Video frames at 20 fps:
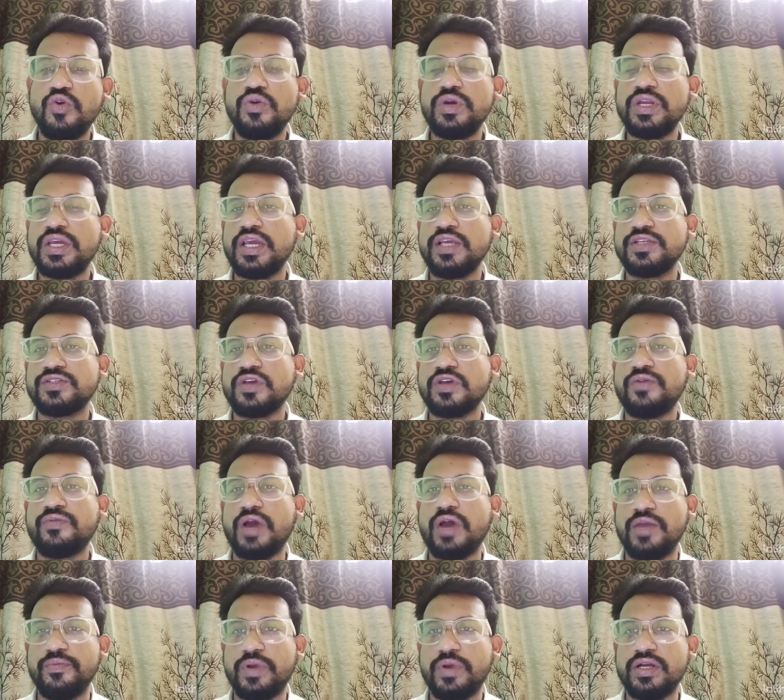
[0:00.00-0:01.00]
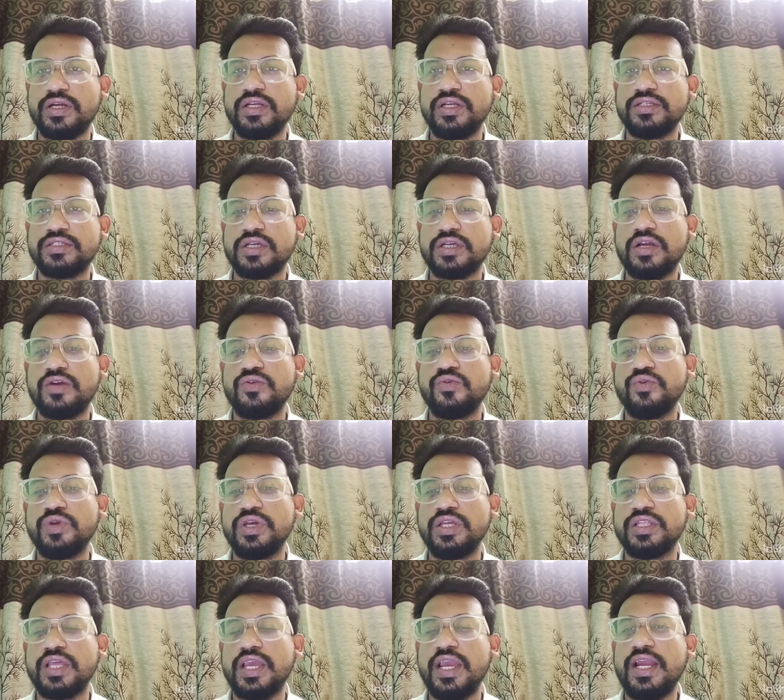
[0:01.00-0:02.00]
known case of
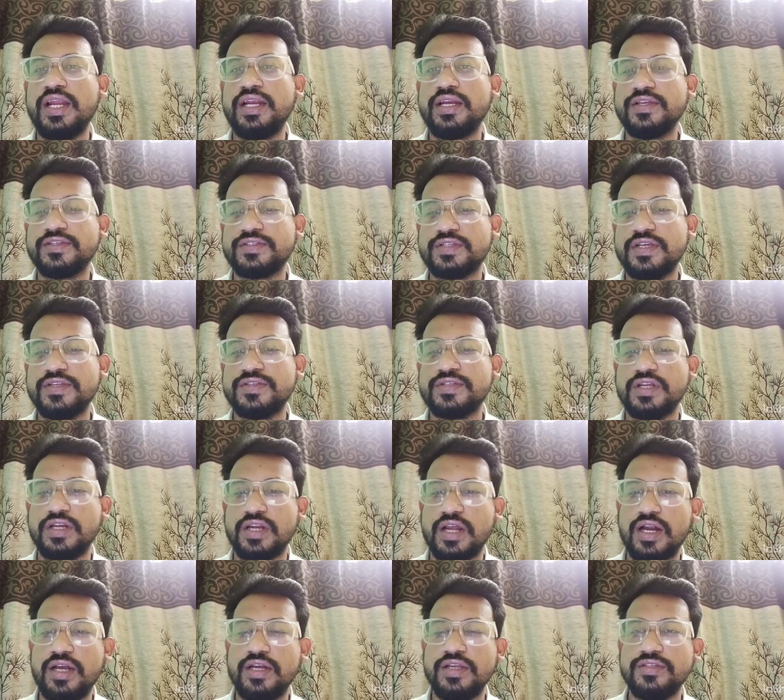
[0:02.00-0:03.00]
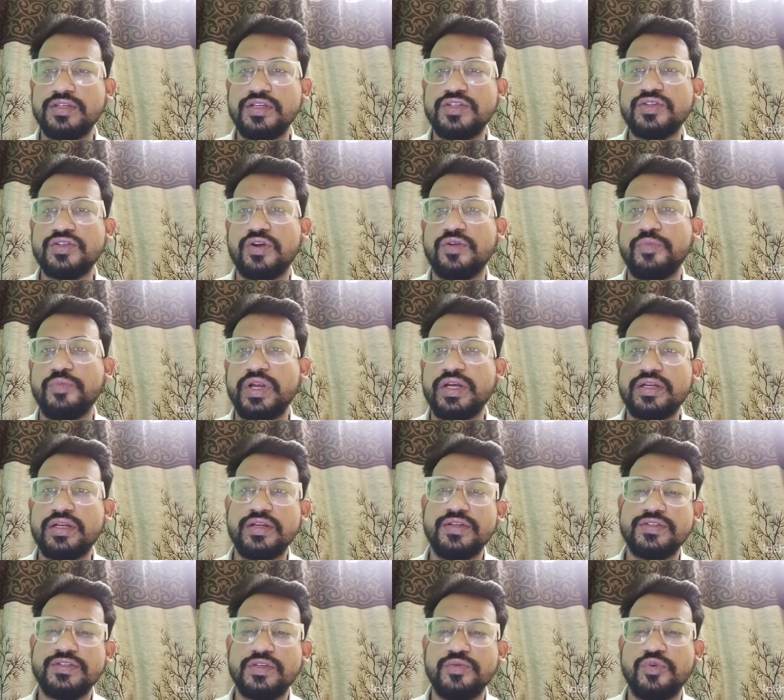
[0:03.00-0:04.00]
hypertension with end-stage renal disease on
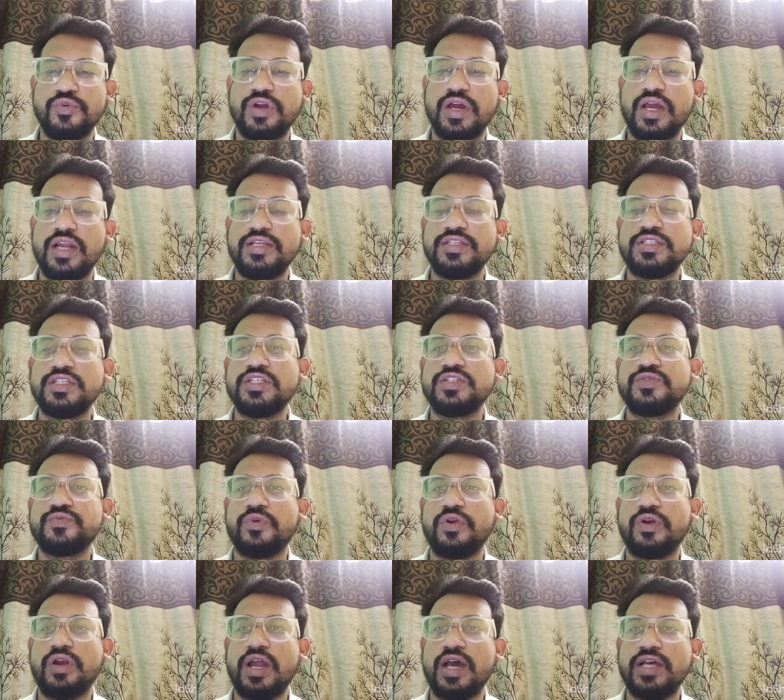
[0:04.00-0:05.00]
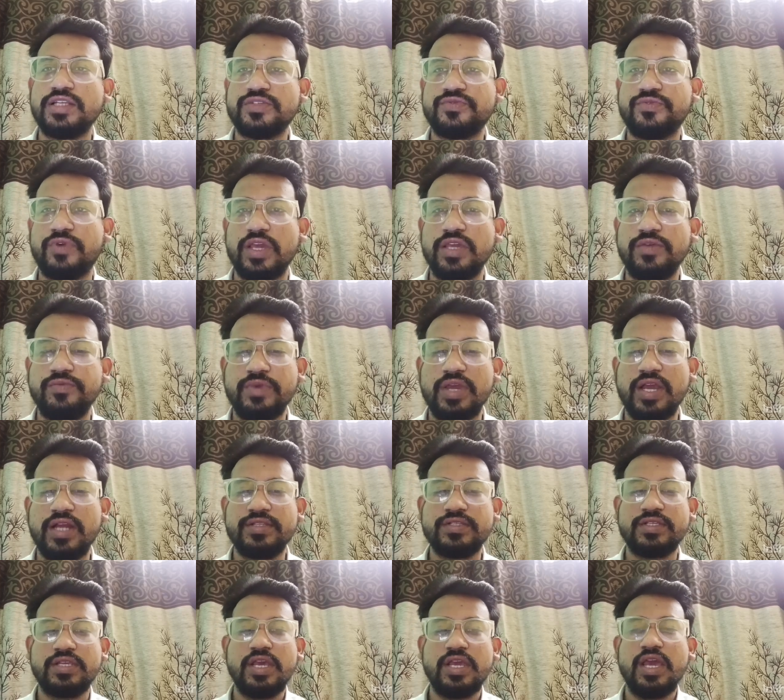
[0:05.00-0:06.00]
maintenance hemodialysis for last
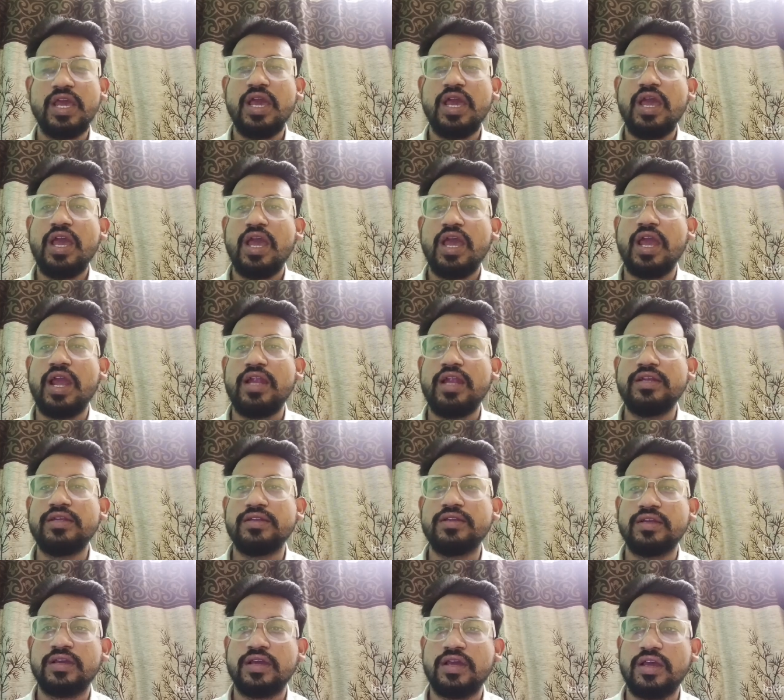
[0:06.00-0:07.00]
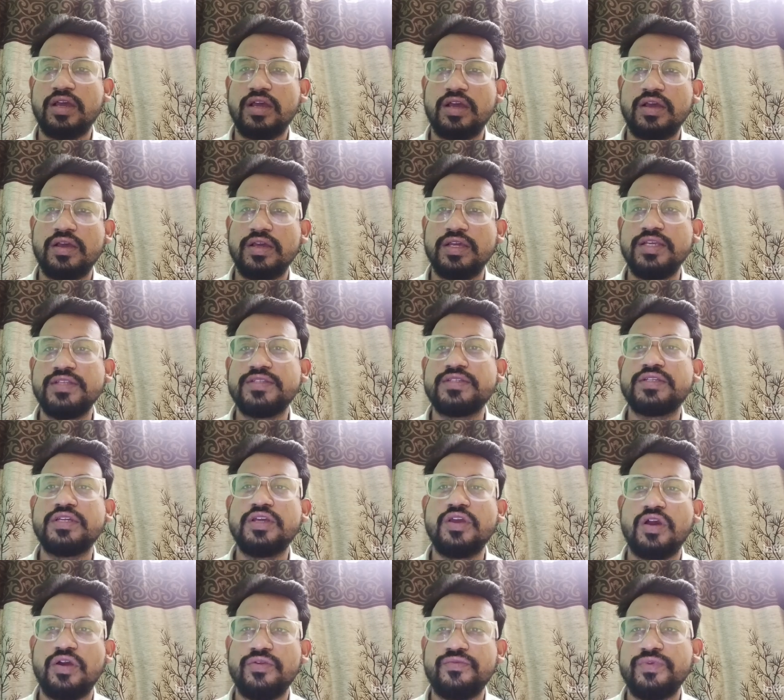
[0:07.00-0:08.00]
5 years, and
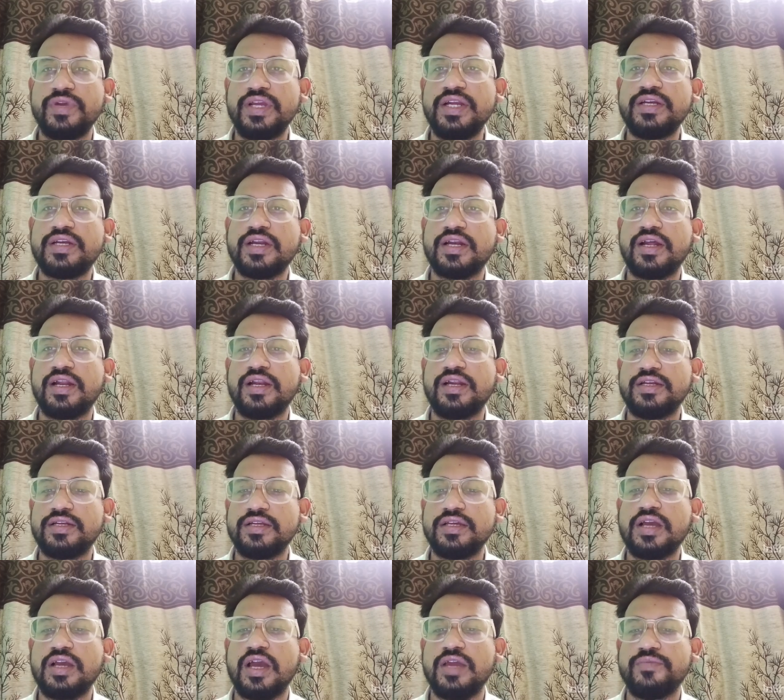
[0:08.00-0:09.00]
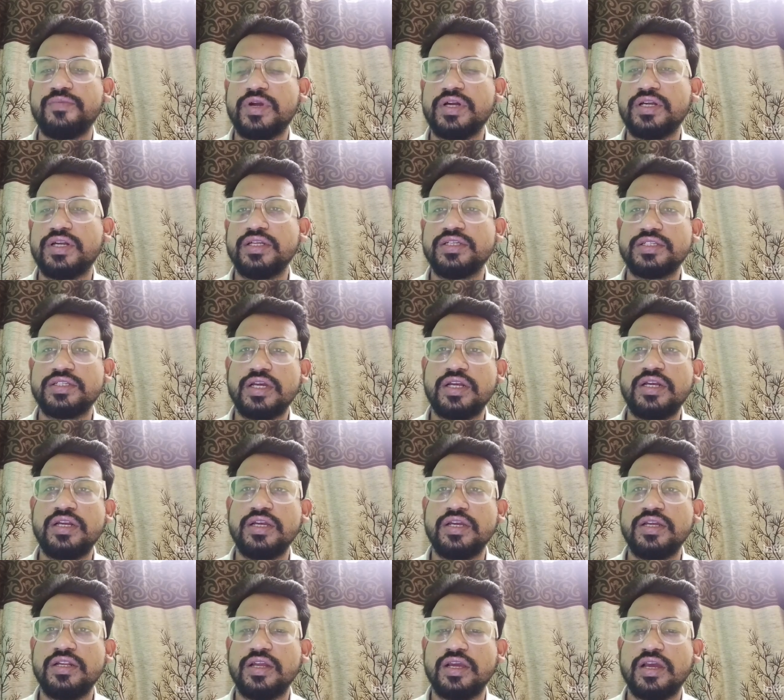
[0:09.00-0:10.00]
history of intradialytic
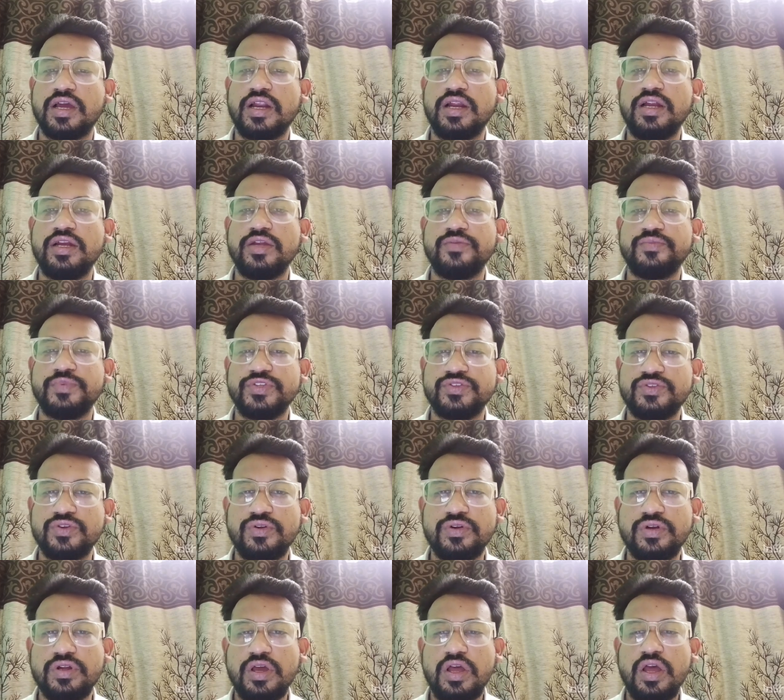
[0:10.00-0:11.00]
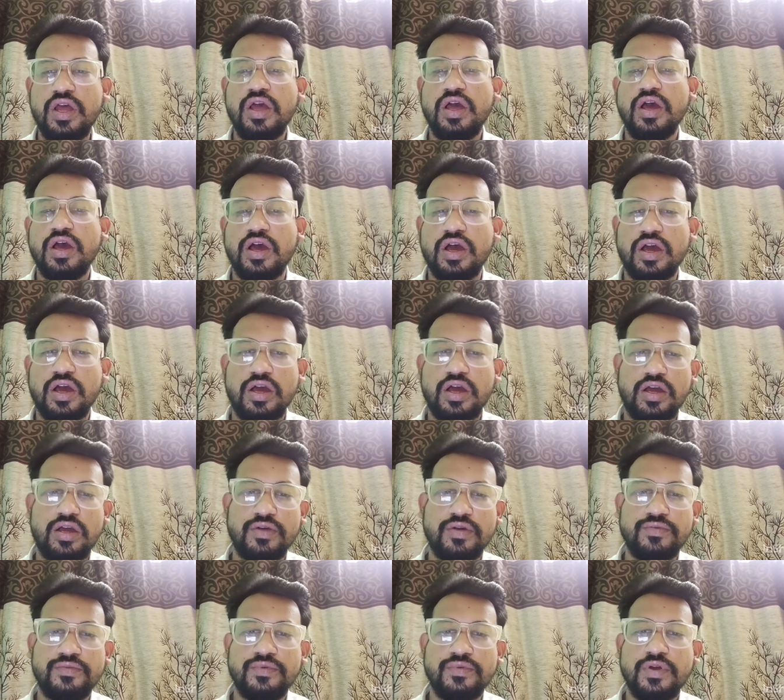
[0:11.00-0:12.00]
hypertension in the current episode.
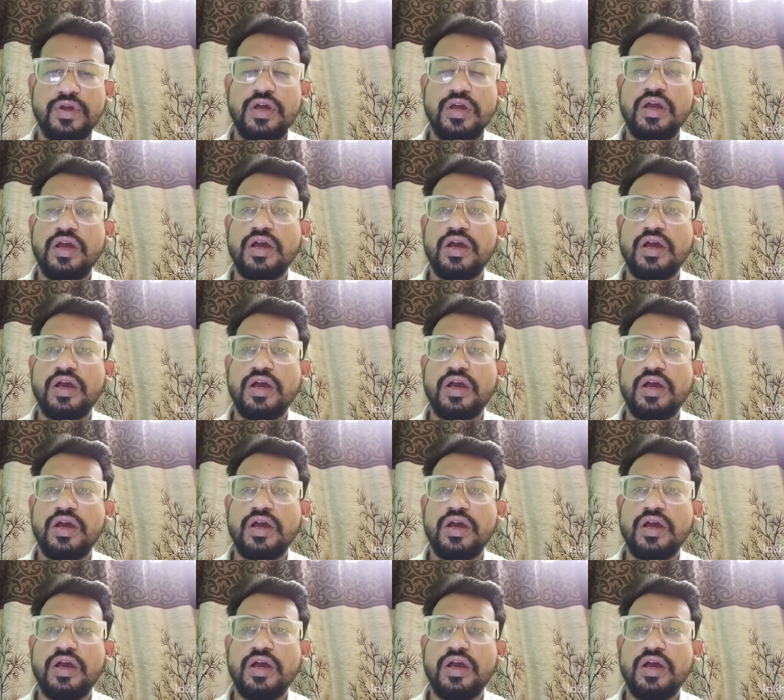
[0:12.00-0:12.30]
Uh,